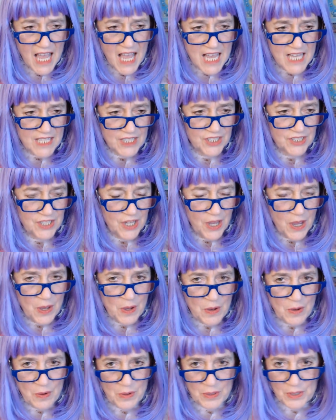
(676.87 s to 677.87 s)

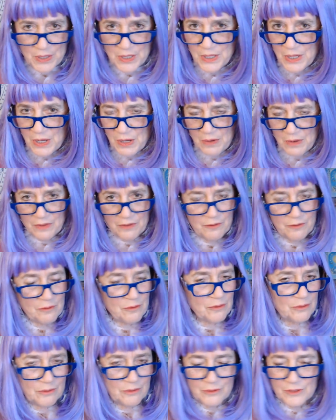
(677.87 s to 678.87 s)
So, you
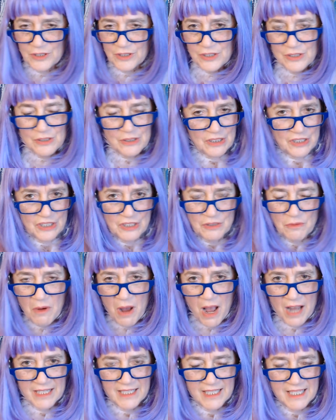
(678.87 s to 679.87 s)
know, as soon as she
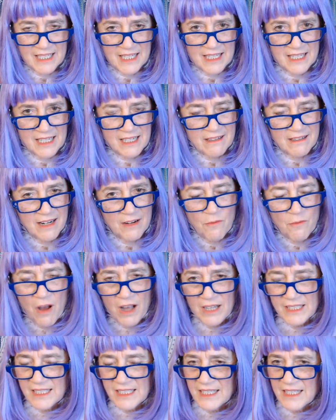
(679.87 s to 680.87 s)
walked in, here
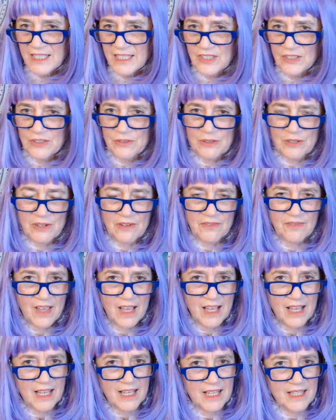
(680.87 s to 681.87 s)
walked in this sort of
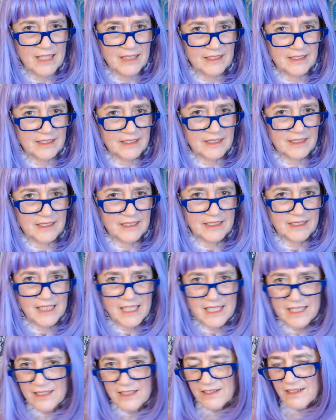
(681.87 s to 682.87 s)

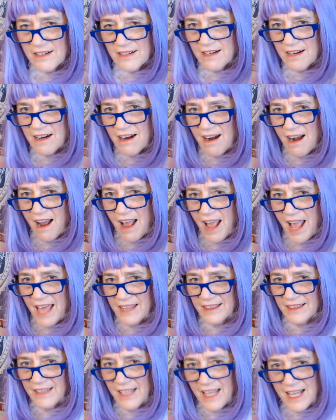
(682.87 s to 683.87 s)
slender,
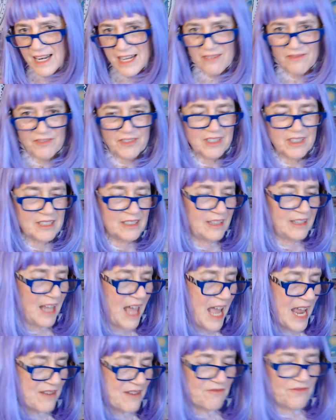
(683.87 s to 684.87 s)
athletic, very
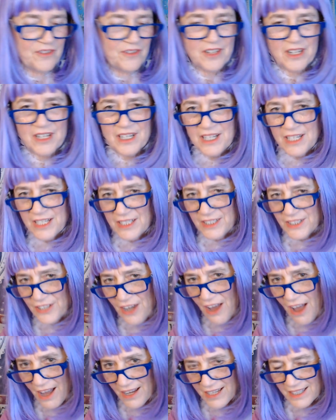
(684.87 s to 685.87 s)
light-footed,
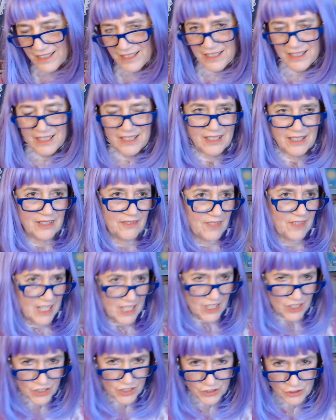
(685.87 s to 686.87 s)
talkative,
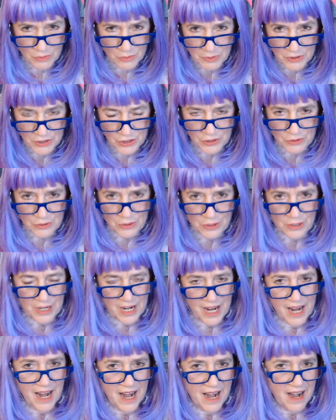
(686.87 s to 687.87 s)
super short
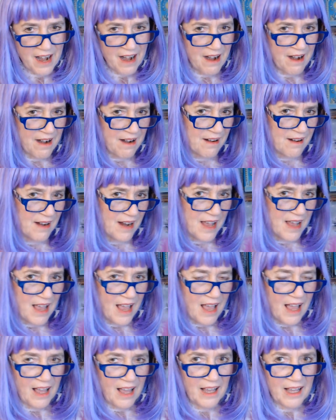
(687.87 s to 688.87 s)
hair,
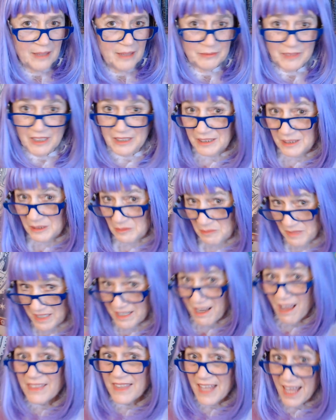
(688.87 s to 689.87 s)
a little bit
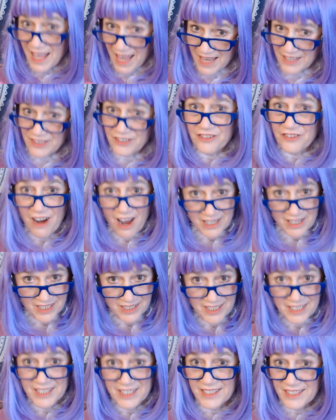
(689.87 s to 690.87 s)
on the
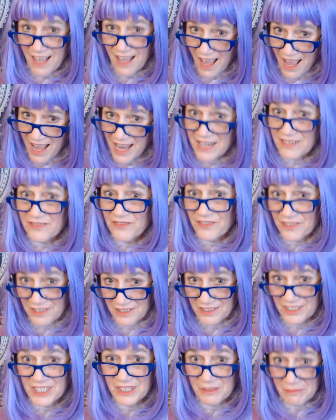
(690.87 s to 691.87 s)
androgynous side for
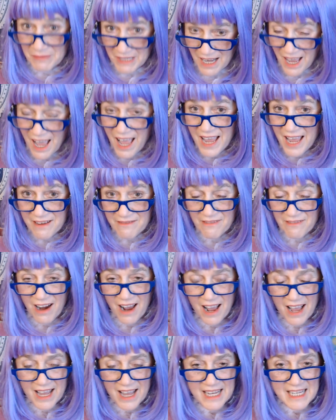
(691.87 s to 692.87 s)
Gemini,
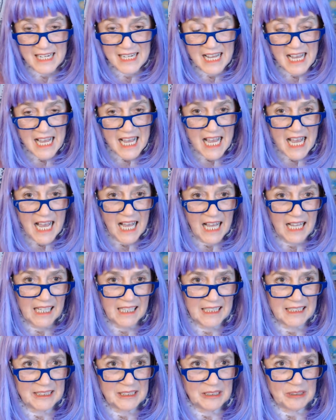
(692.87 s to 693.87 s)
right?
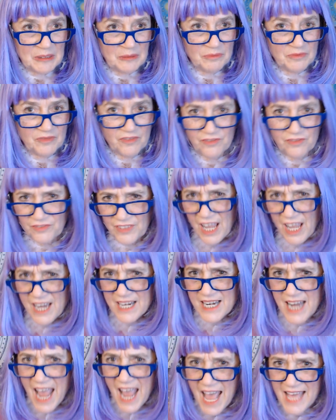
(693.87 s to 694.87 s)
Kind
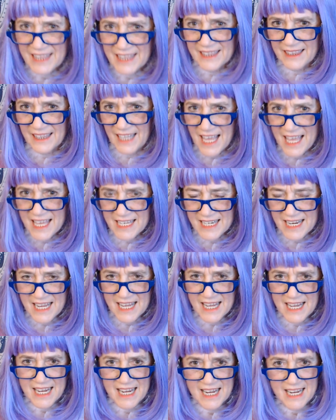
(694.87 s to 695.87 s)
of
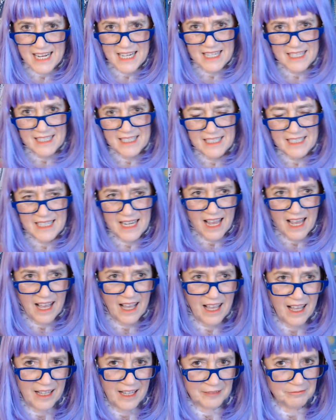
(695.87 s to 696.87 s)
athletic and
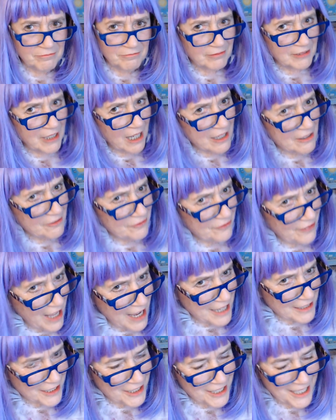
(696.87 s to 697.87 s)
kind of
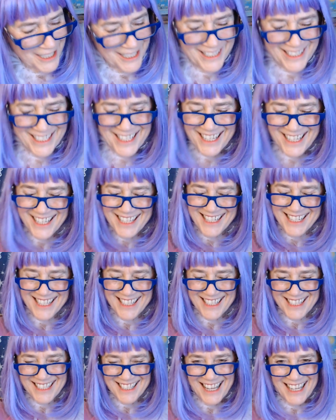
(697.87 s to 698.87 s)
flat-chested and
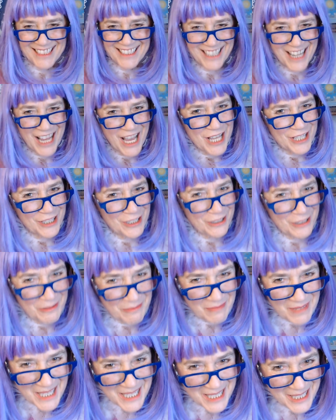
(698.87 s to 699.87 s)
such. So to
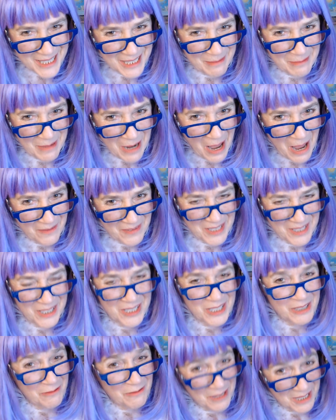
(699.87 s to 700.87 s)
me, it seemed obvious
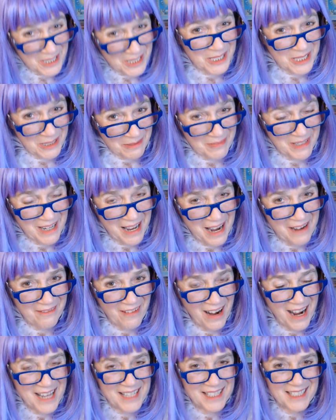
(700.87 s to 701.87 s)
she was a Gemini
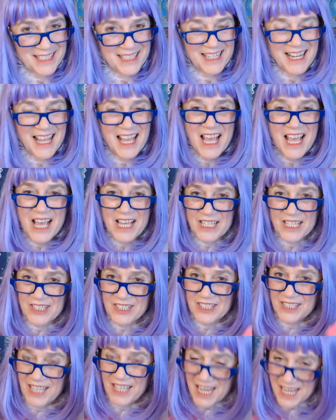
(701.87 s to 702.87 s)
rising. Because a
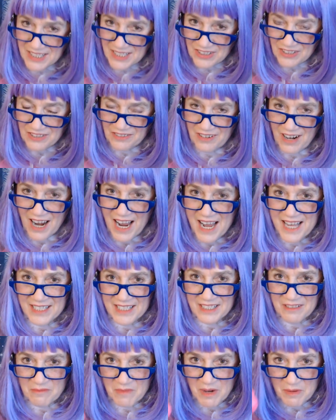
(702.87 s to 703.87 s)
Cancer
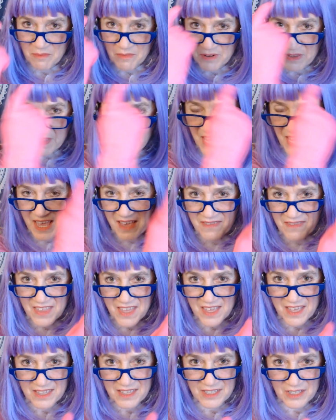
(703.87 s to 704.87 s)
rising, remember, they have
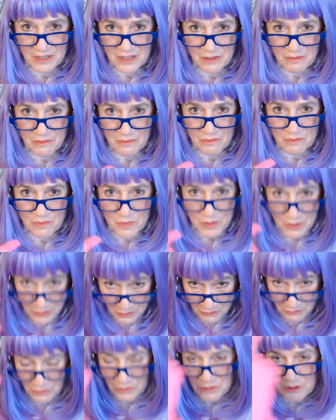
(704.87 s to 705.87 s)
that, you know, moon
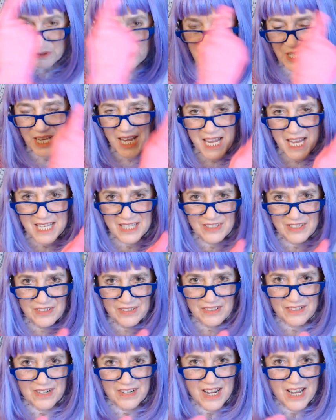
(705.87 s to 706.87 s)
rules
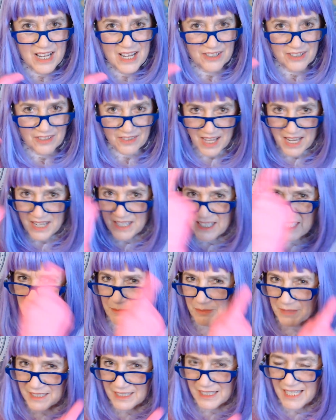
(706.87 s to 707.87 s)
Cancer. So they
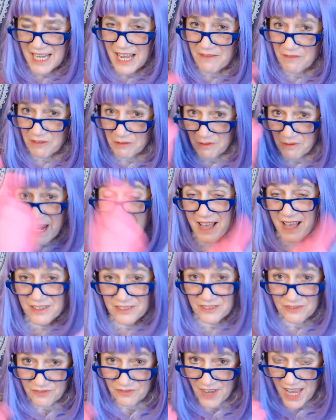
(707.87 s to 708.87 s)
typically have a round
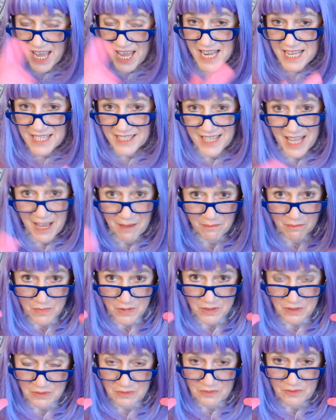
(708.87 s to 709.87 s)
face, that
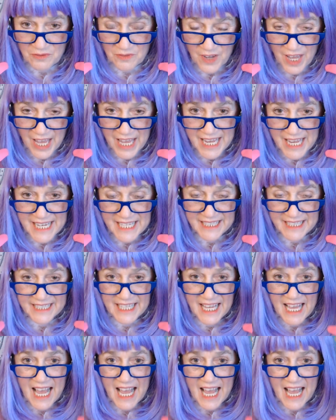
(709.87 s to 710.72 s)
moon face.